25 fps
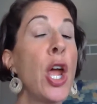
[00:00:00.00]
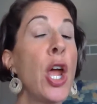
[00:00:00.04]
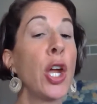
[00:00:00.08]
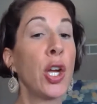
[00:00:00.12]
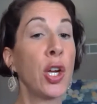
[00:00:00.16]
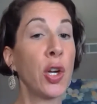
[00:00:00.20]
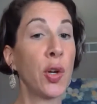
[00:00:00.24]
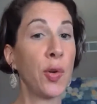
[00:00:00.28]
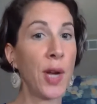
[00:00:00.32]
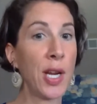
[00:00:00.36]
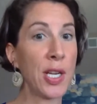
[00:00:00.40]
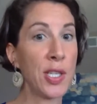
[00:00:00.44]

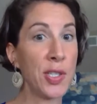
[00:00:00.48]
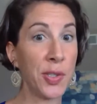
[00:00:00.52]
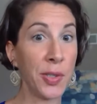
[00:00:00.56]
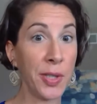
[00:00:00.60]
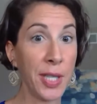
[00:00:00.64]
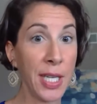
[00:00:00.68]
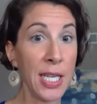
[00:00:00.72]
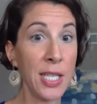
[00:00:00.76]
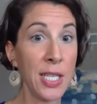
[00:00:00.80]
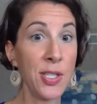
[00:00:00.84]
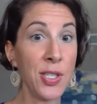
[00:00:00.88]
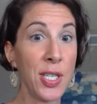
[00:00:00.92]

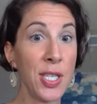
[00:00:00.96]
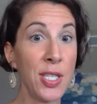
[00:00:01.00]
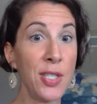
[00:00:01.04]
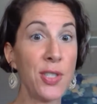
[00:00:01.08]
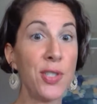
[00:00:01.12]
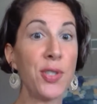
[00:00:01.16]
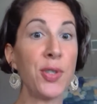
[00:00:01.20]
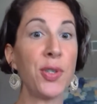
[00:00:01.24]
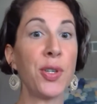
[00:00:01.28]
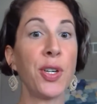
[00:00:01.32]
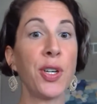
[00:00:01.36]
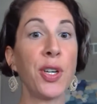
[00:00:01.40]

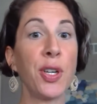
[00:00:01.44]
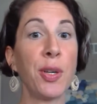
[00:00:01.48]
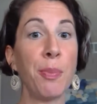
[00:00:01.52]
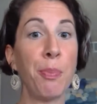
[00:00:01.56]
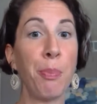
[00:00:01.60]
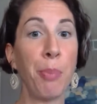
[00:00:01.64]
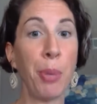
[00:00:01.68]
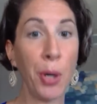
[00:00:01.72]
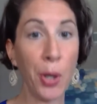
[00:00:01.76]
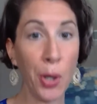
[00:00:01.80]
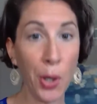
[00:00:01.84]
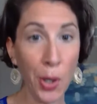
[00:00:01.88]
Congratulations, you're a good
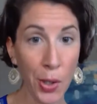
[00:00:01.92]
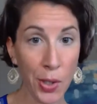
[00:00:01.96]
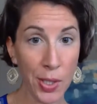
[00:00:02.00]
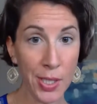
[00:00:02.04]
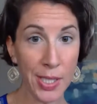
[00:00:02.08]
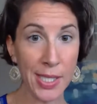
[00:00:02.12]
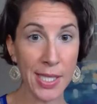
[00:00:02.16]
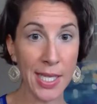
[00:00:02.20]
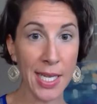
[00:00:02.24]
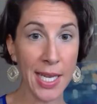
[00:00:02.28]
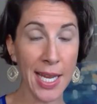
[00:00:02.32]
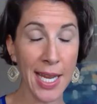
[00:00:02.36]

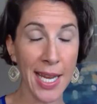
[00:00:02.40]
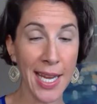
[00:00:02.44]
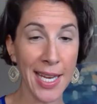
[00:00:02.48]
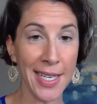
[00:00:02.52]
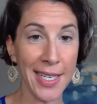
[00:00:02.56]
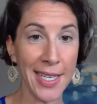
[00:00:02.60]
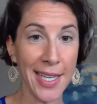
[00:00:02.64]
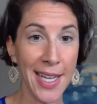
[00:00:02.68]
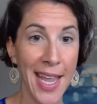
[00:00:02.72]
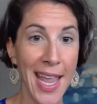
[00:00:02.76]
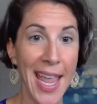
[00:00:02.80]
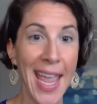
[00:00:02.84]

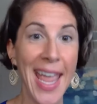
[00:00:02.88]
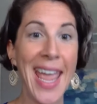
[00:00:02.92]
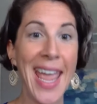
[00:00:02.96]
person